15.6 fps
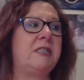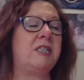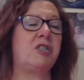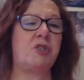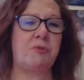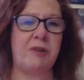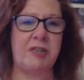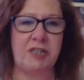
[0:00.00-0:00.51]

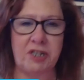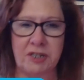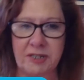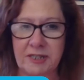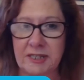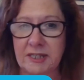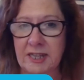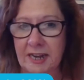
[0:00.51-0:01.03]

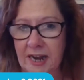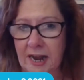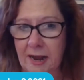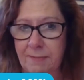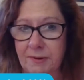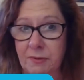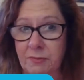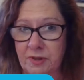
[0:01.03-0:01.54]
situations that
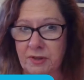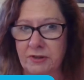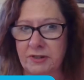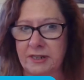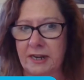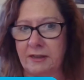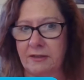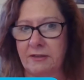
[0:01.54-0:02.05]
happened with her
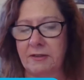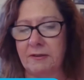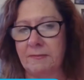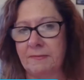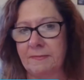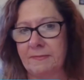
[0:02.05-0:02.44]
death.